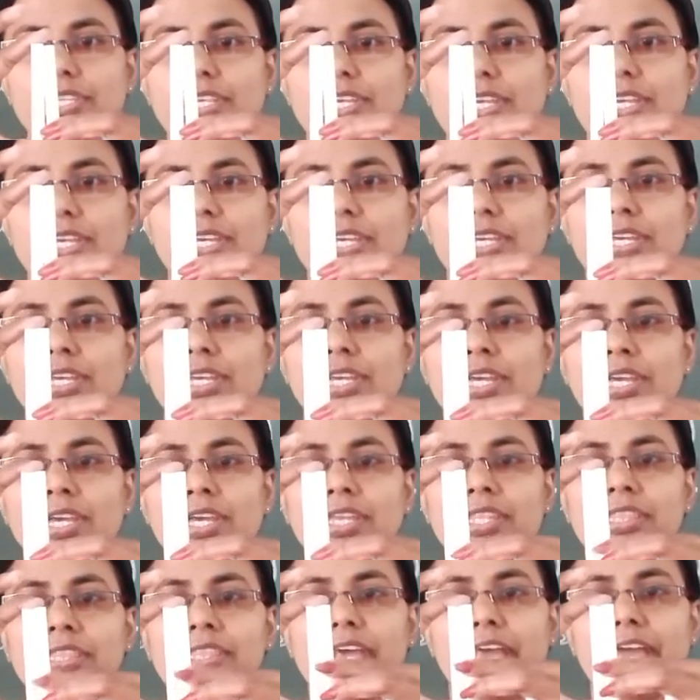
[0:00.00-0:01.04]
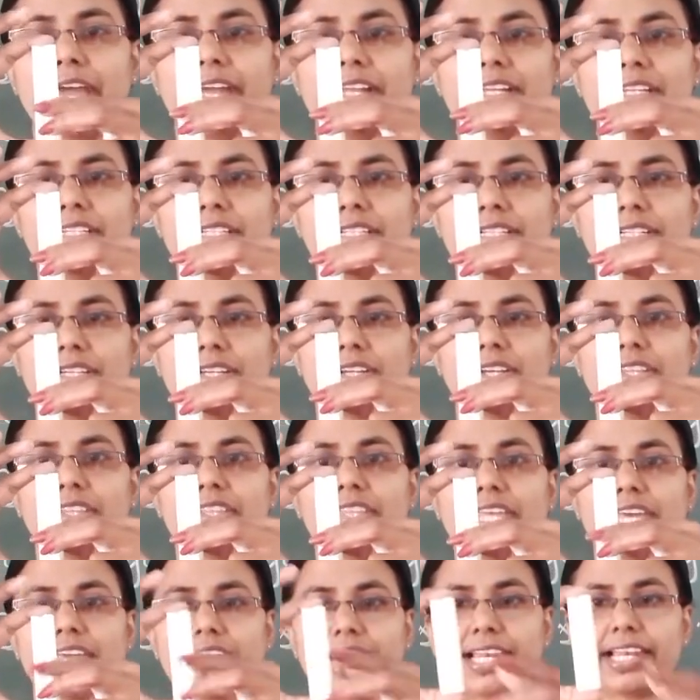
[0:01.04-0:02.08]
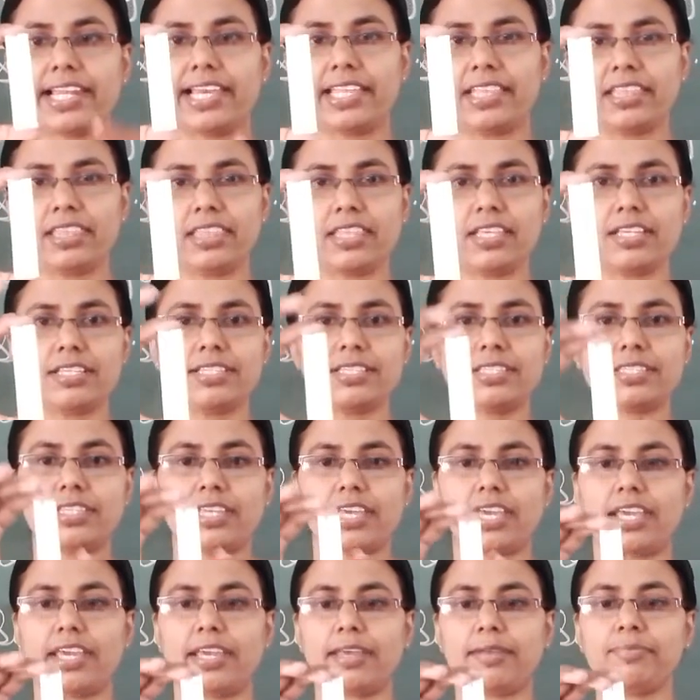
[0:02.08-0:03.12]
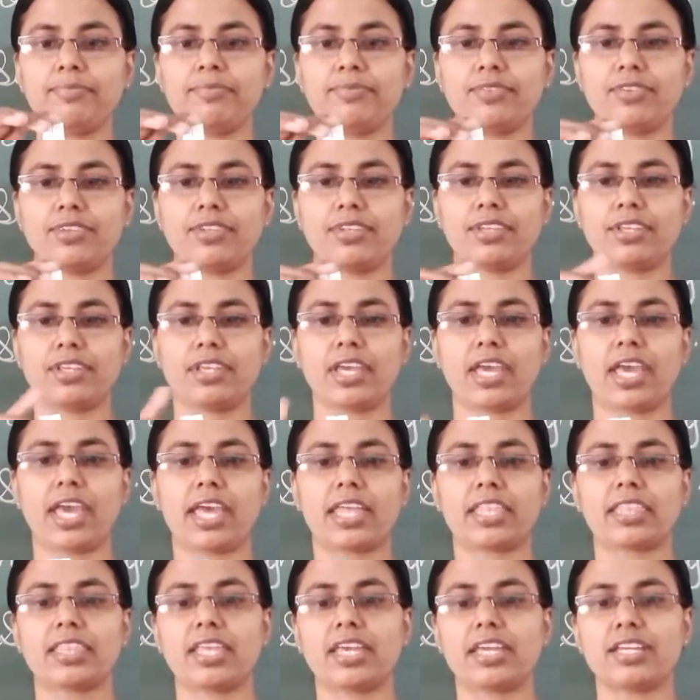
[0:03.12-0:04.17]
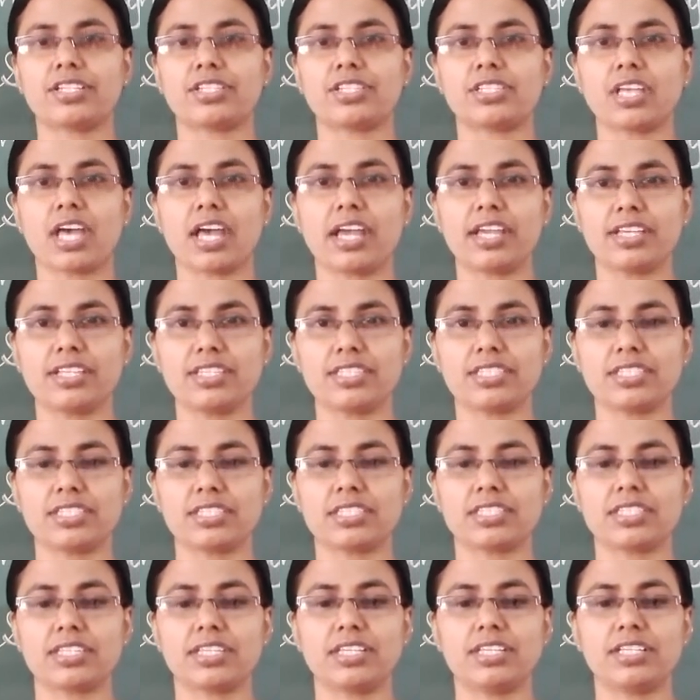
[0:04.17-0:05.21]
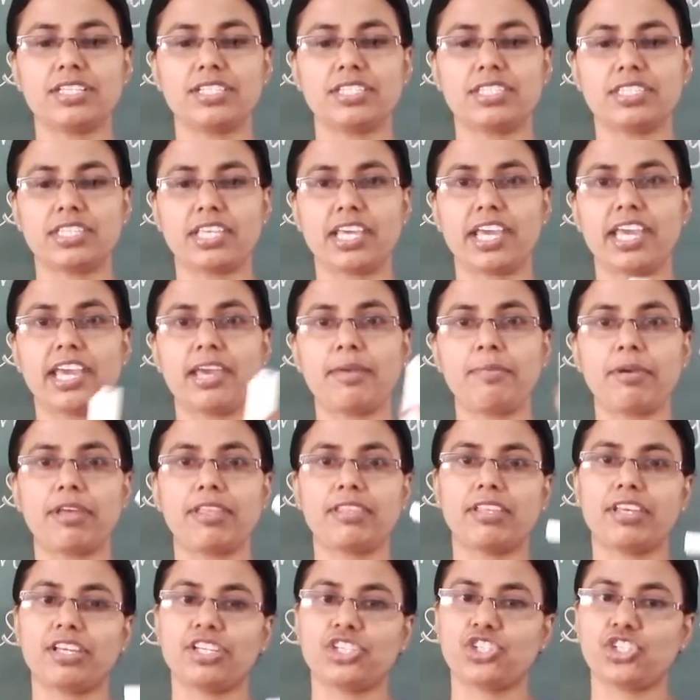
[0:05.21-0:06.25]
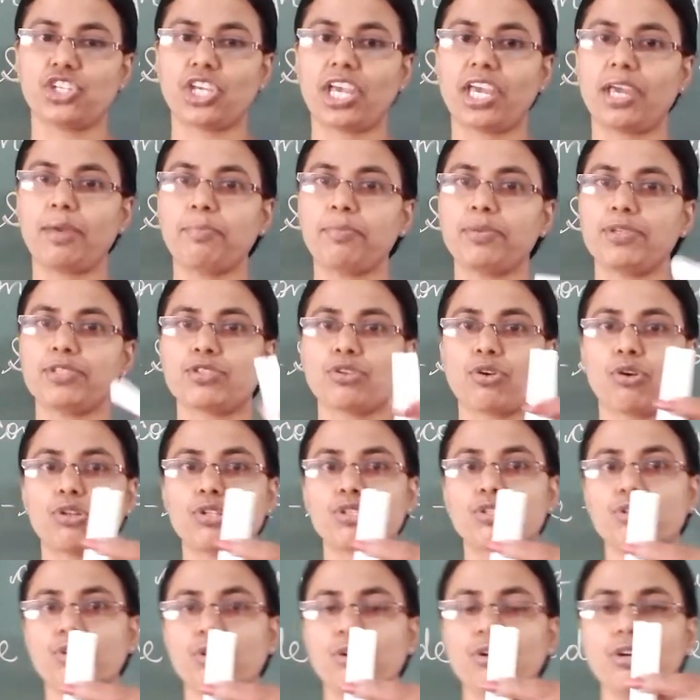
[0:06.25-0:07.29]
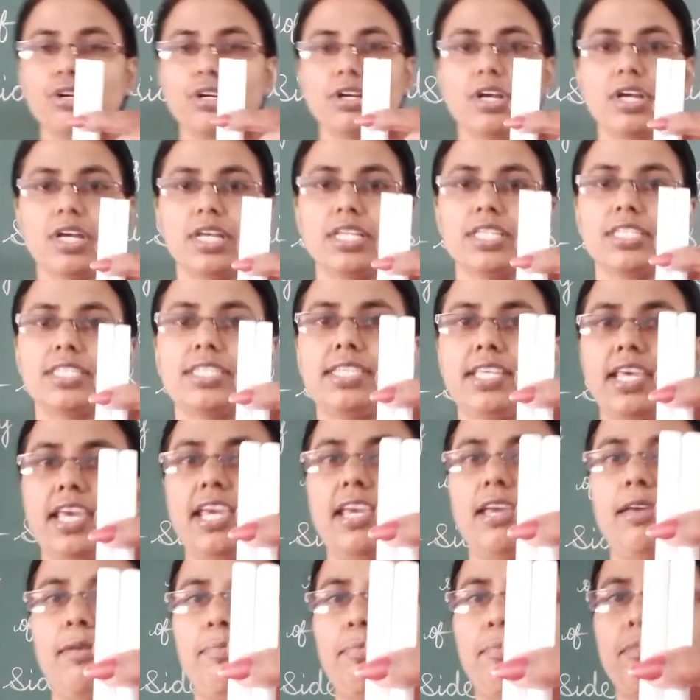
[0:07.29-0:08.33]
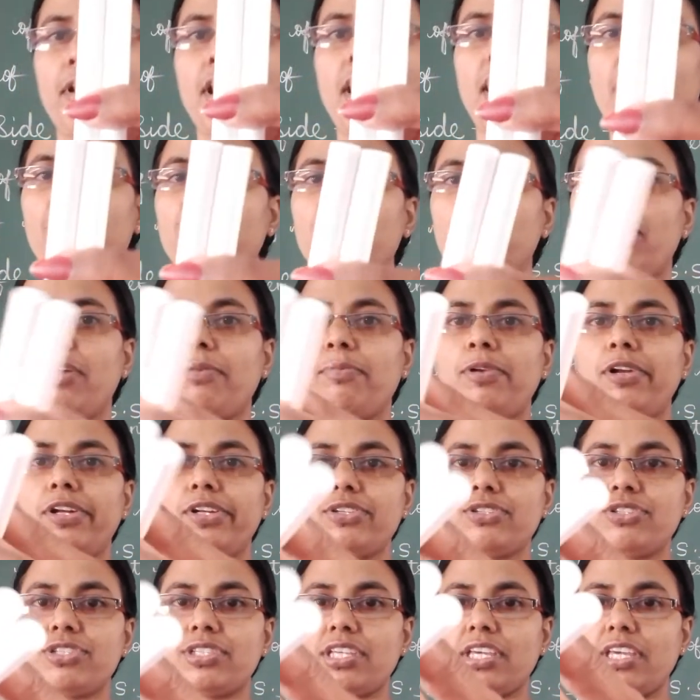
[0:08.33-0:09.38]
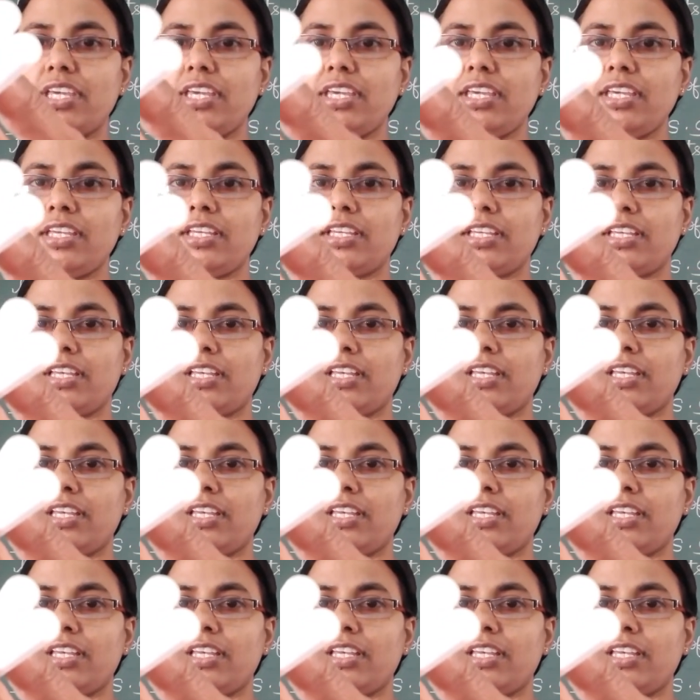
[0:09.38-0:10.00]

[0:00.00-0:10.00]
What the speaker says: see that their length is same and their size is same and their shape is also same. Are you able to see?